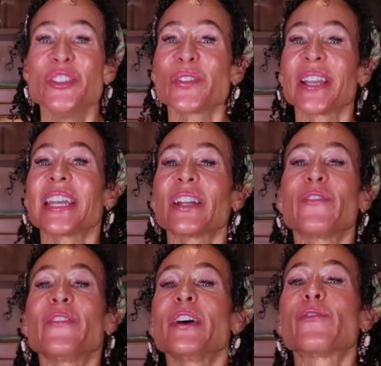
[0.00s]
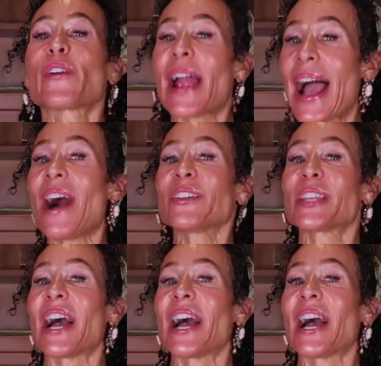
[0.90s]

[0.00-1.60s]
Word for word: You can get a feel for how